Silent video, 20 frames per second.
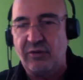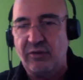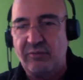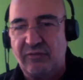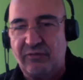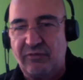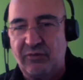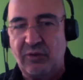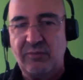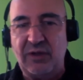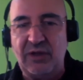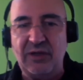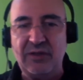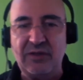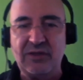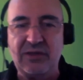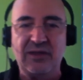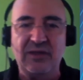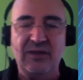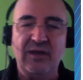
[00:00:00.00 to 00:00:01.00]
after
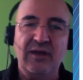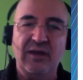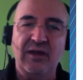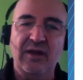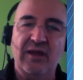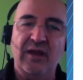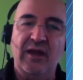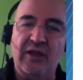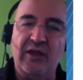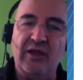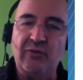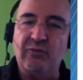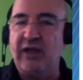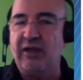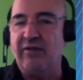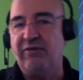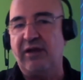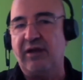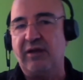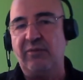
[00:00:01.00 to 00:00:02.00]
minutes, and you can
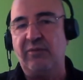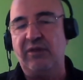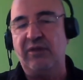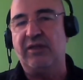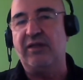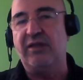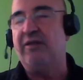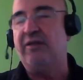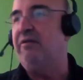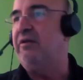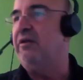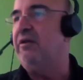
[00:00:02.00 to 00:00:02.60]
have variability